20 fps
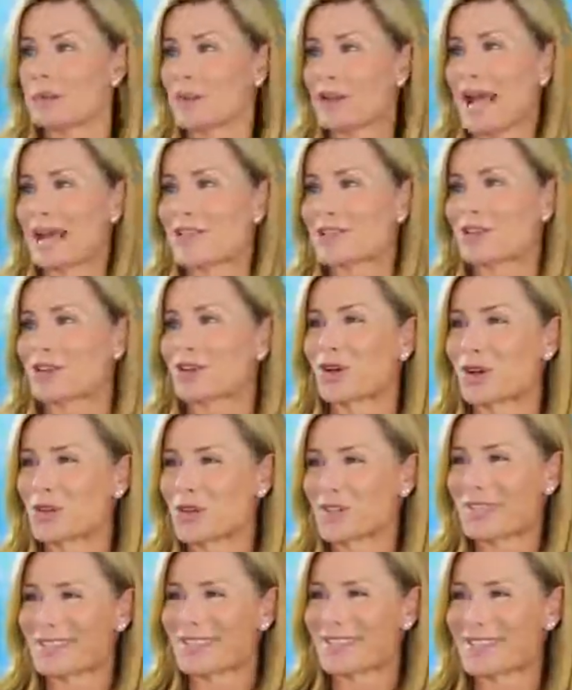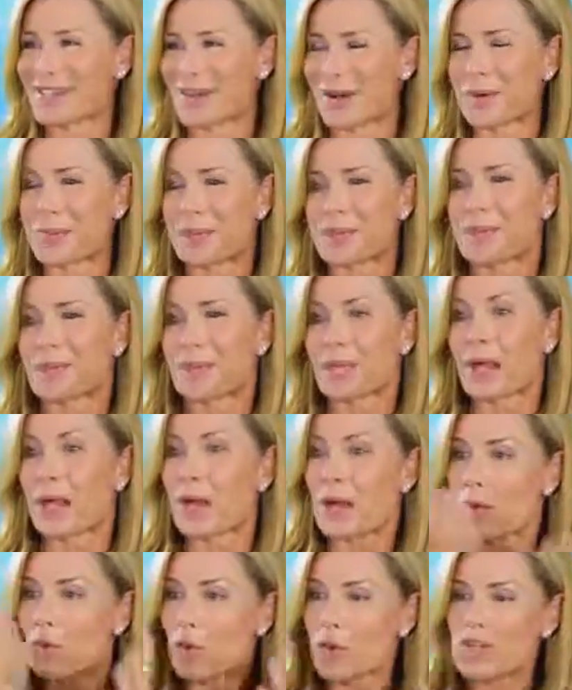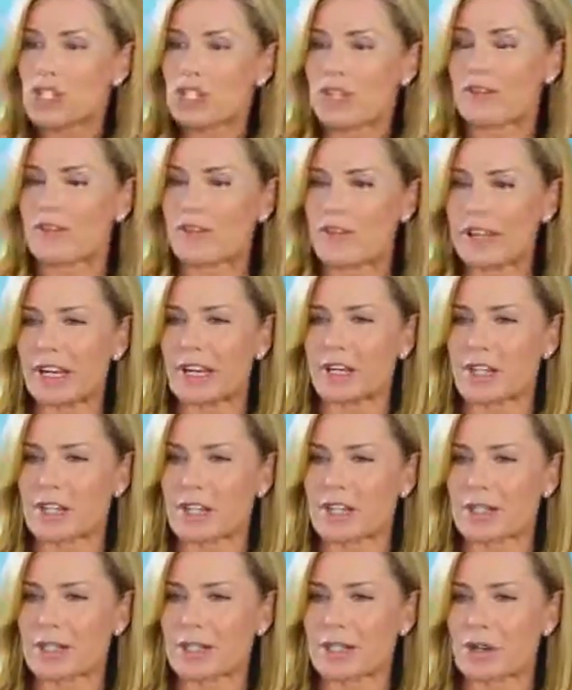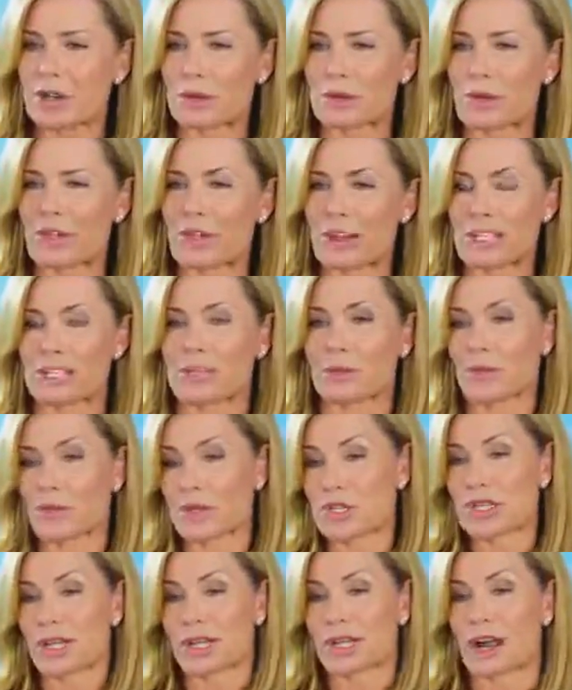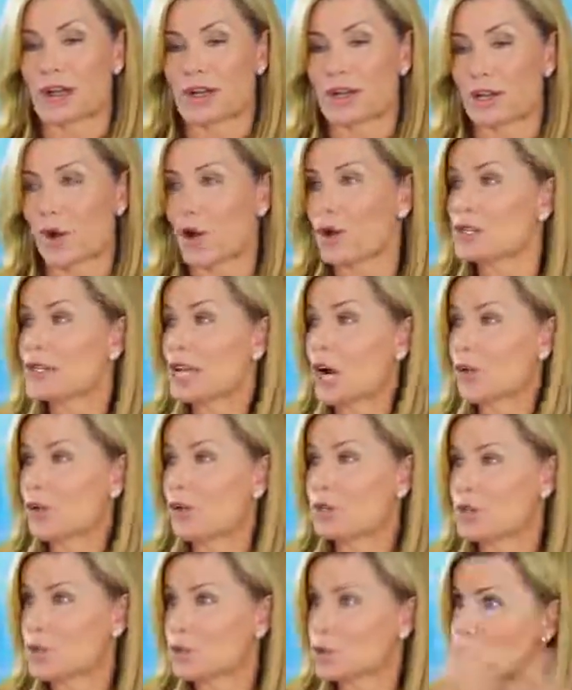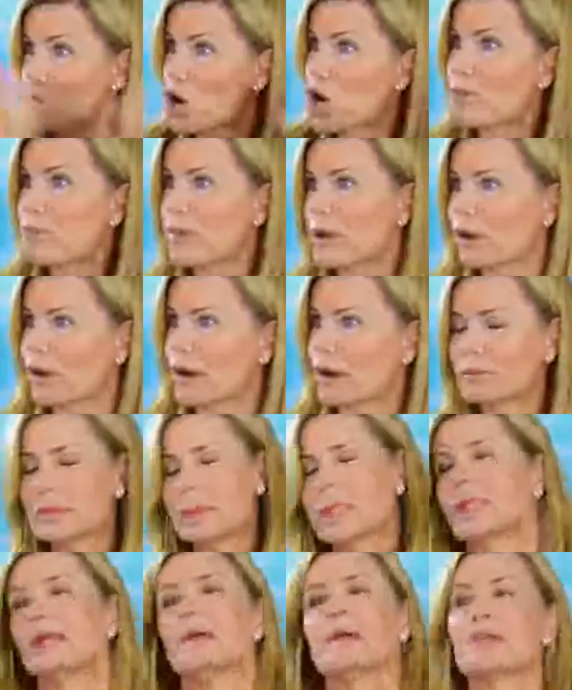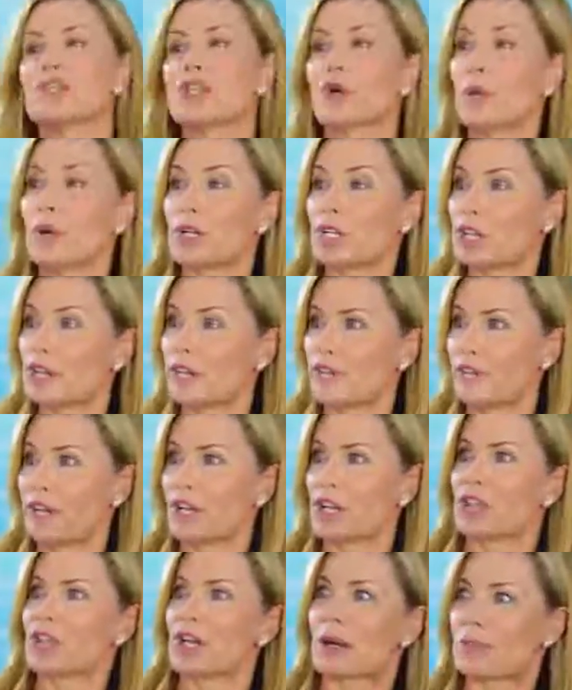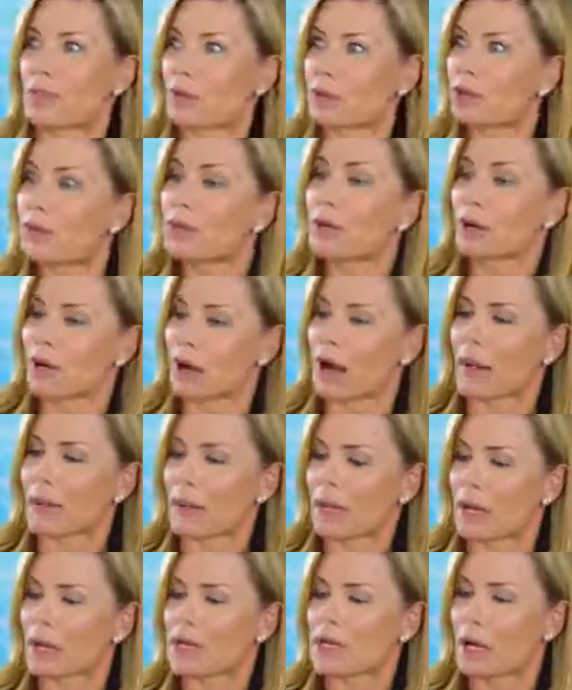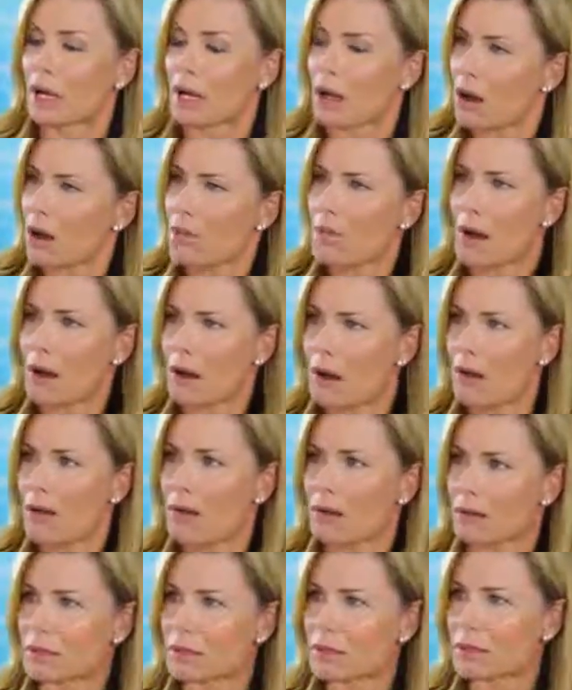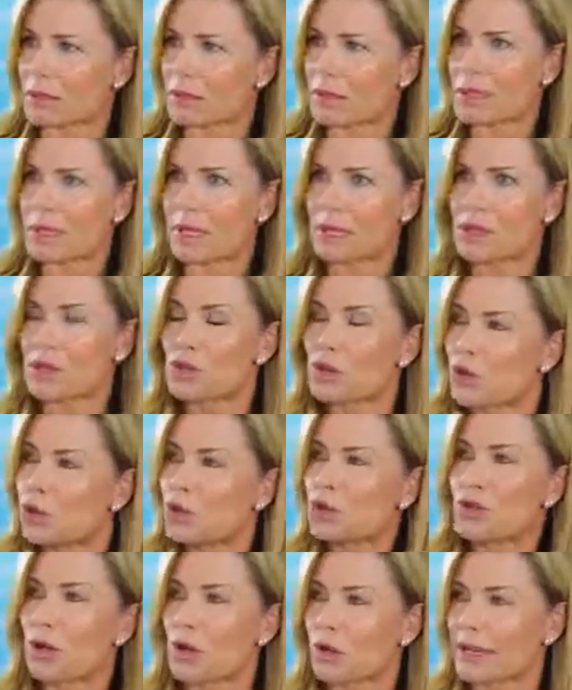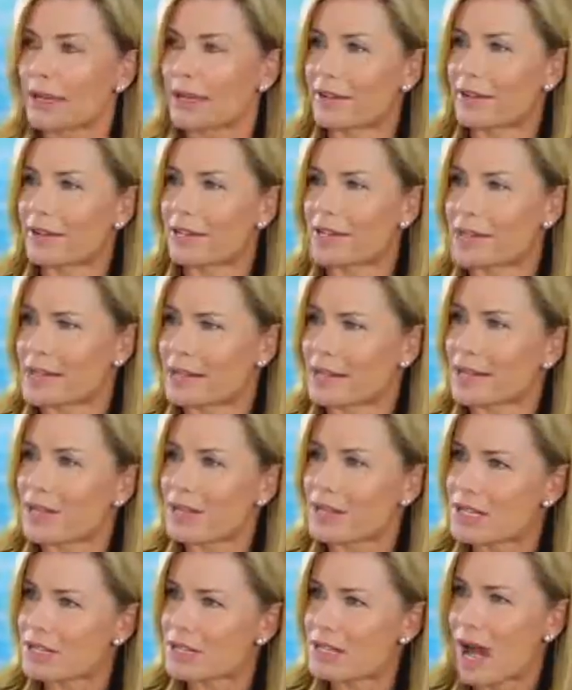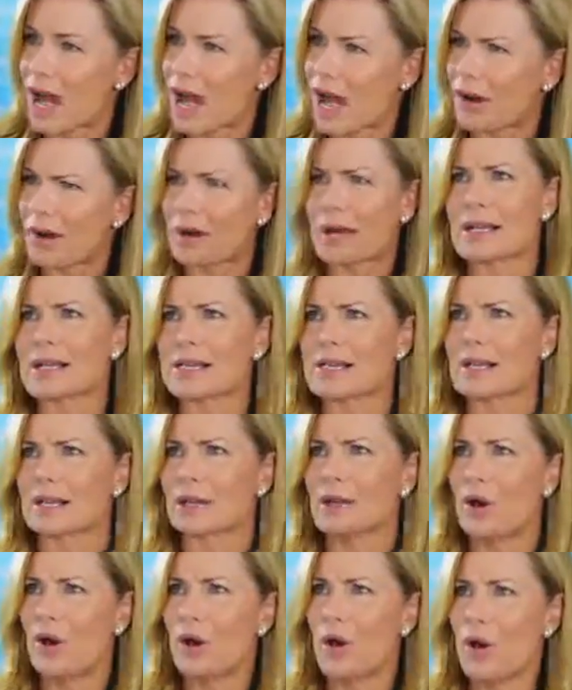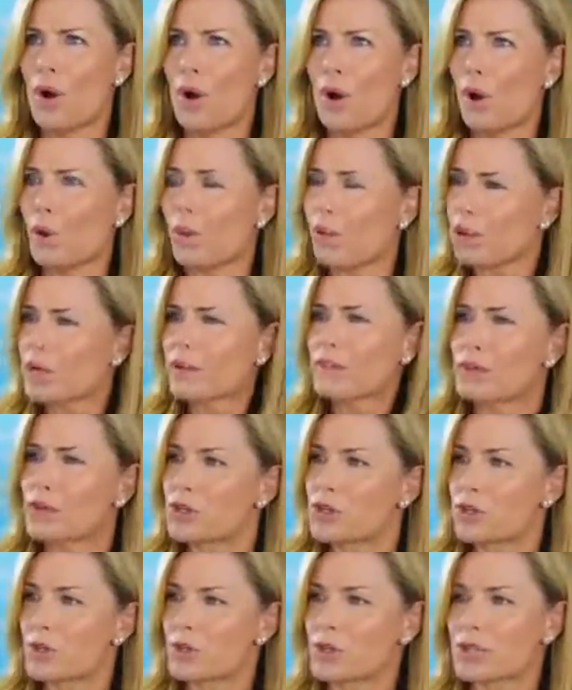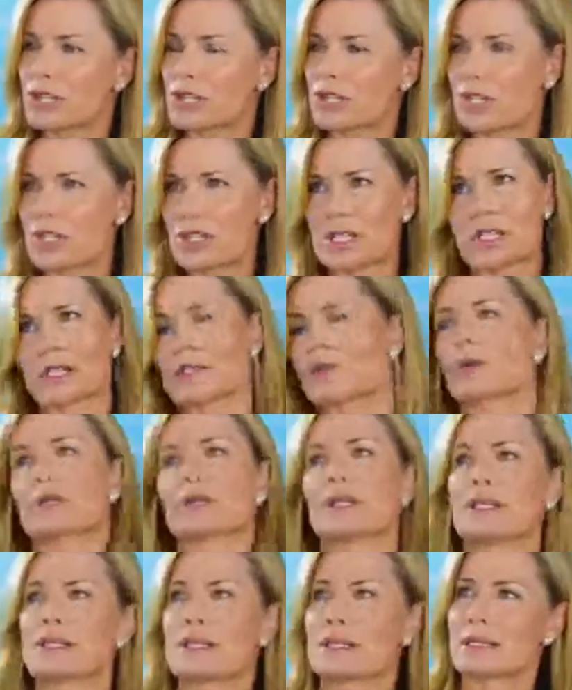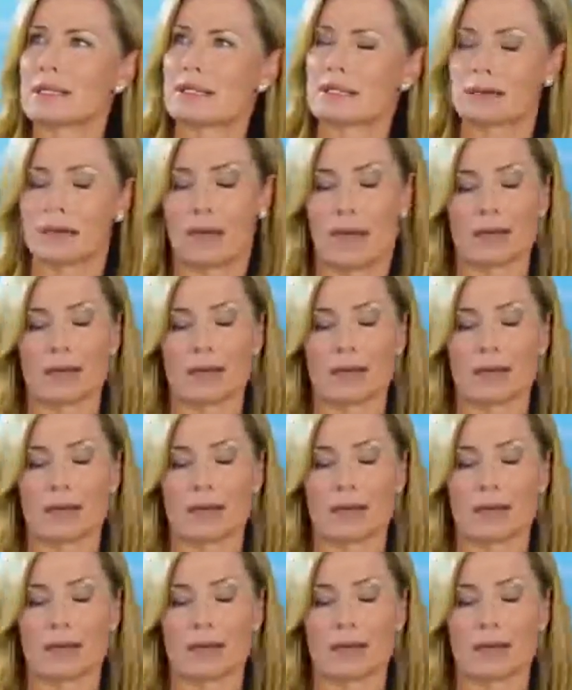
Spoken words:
I'm in the hands of the gods here. So when she'd finished doing my face, and we're sitting in a hotel room, so there was no mirror. So when she'd finished, I put the mirror up and I was like, oh my God. I was like, you could not even see the scar. And I said, what have you used? And she said, look, it's this